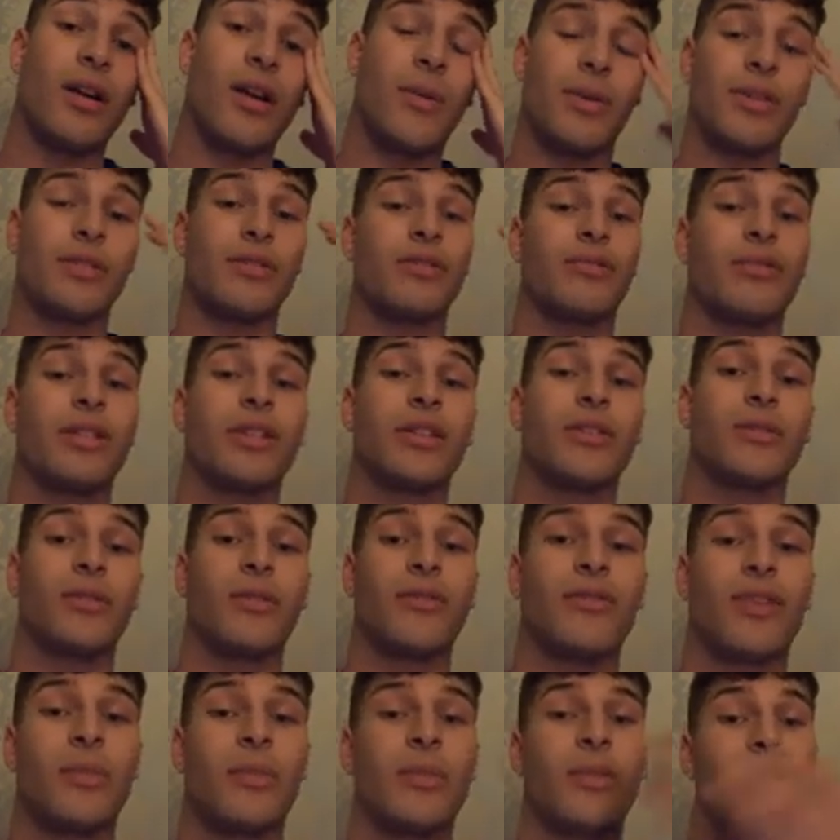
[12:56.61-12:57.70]
I went to a really cool
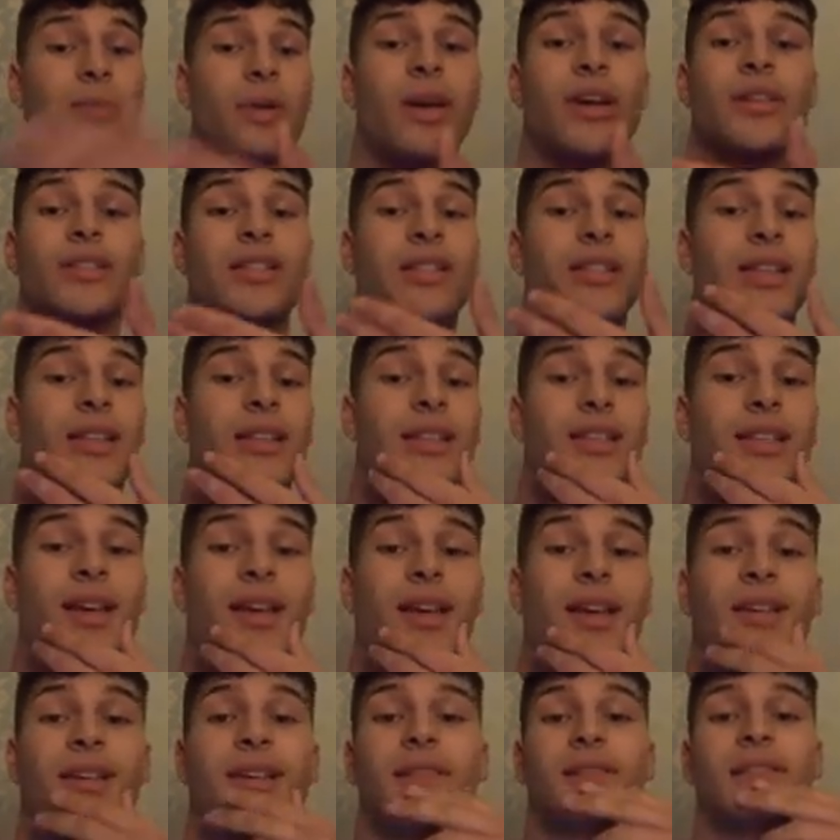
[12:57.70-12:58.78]
event with Bershka the other
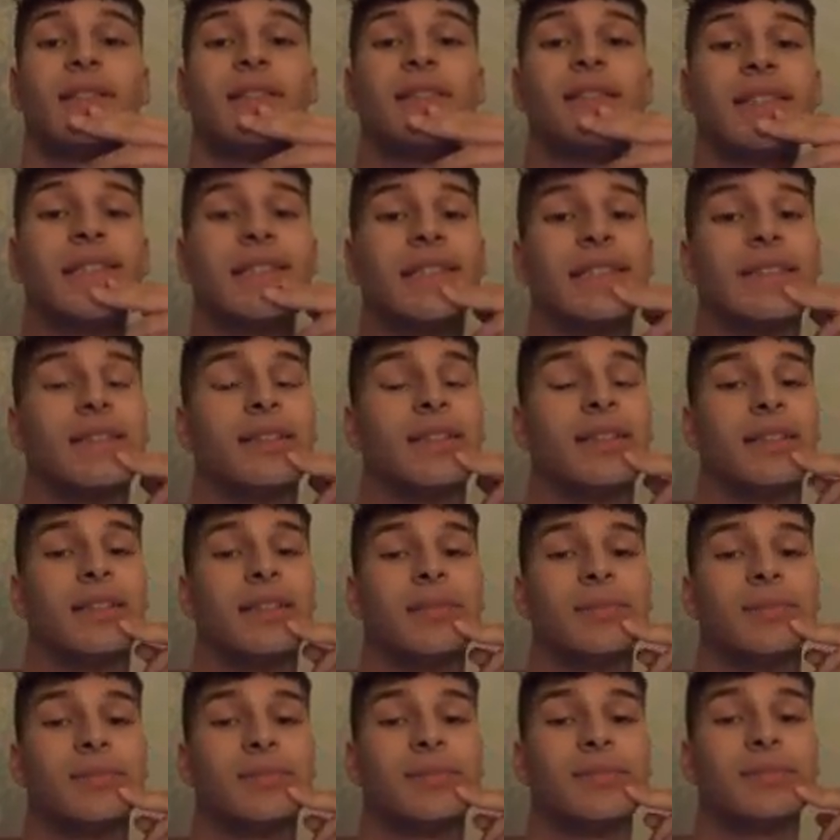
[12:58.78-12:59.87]
day.
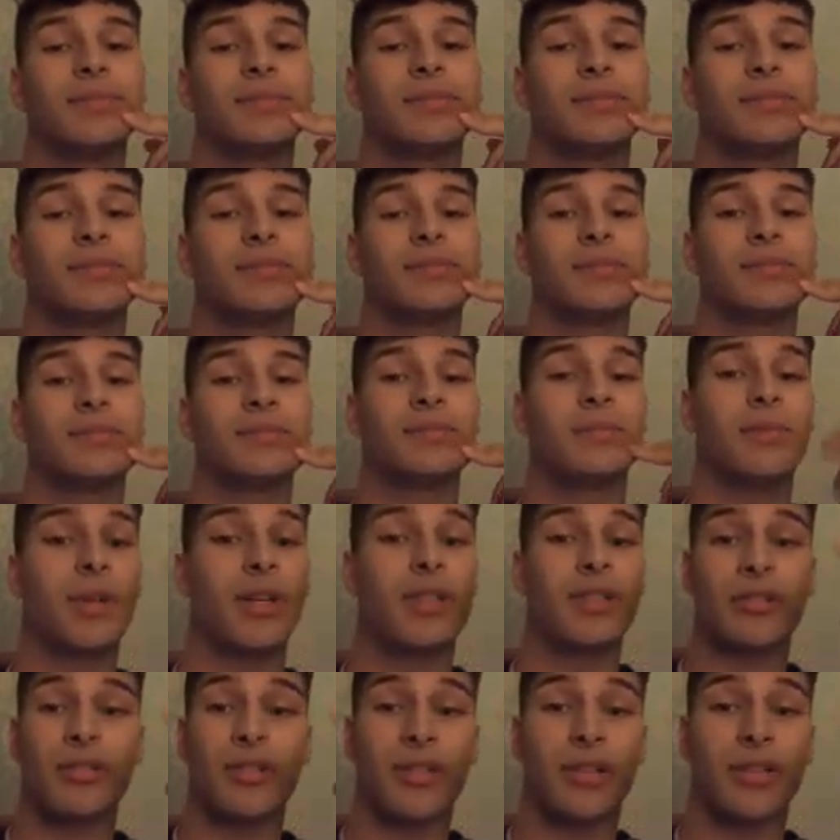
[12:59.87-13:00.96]

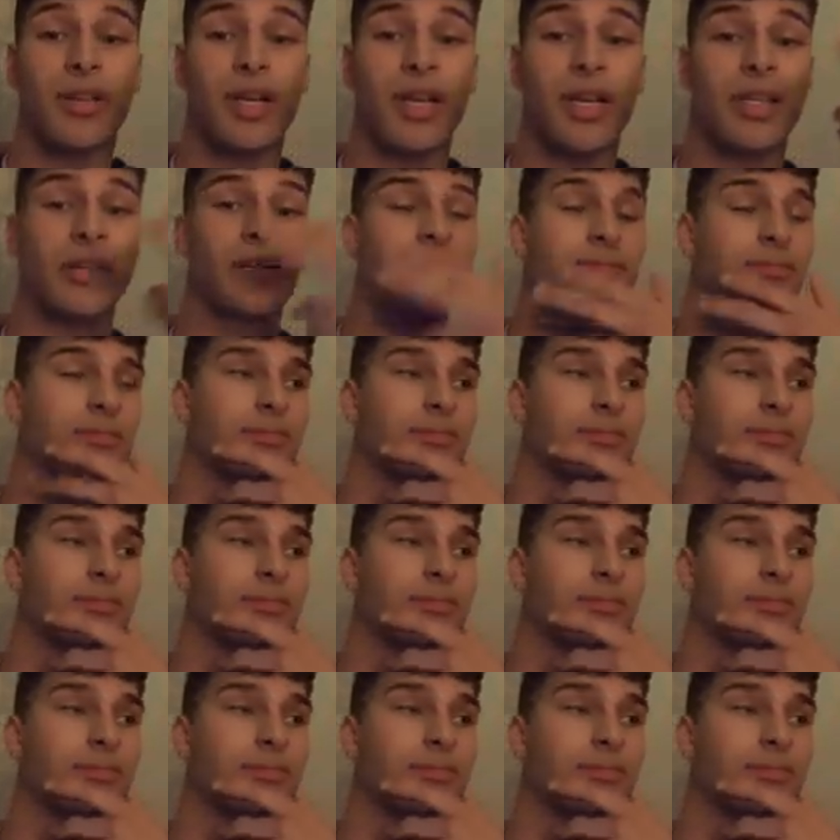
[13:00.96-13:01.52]
Bershka are great.